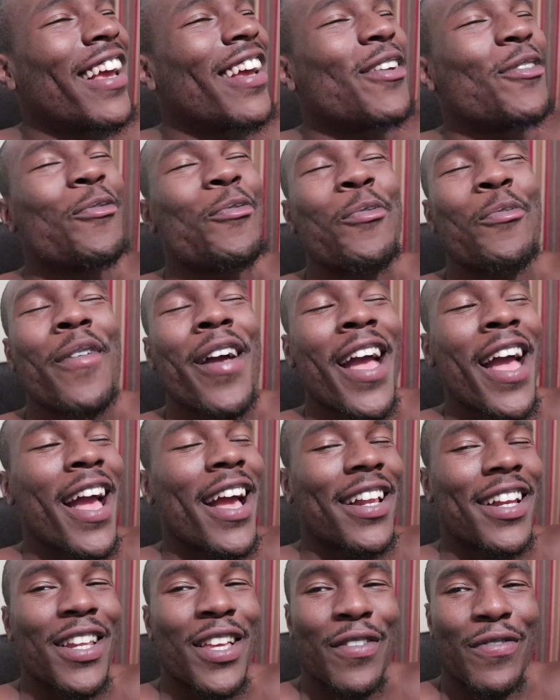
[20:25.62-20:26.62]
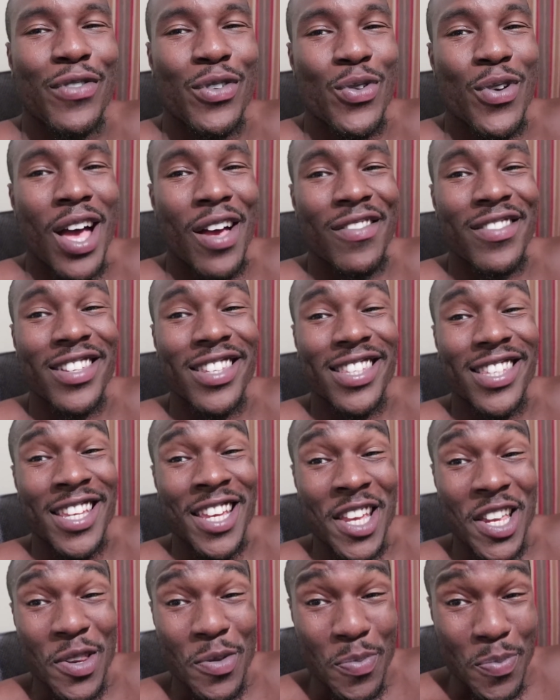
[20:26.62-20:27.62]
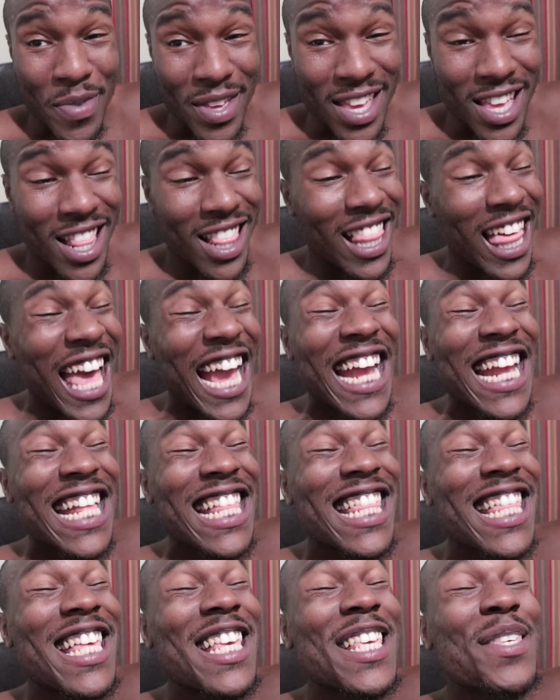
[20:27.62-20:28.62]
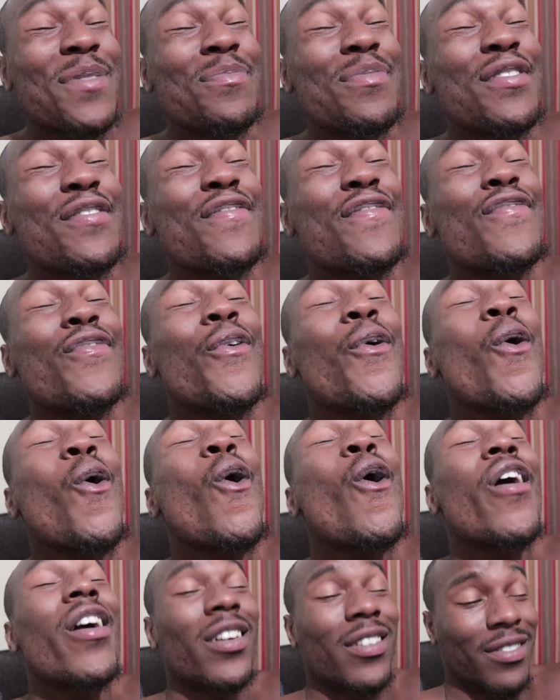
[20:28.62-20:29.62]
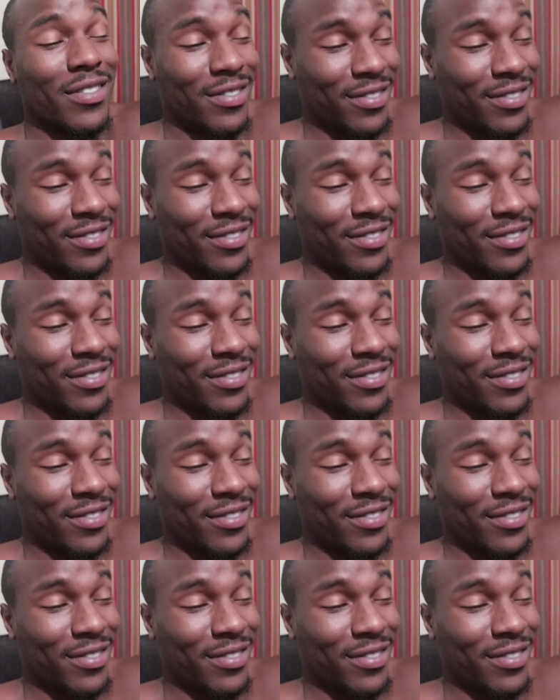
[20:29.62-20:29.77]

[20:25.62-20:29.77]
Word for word: and man, if you haven't seen me like this before,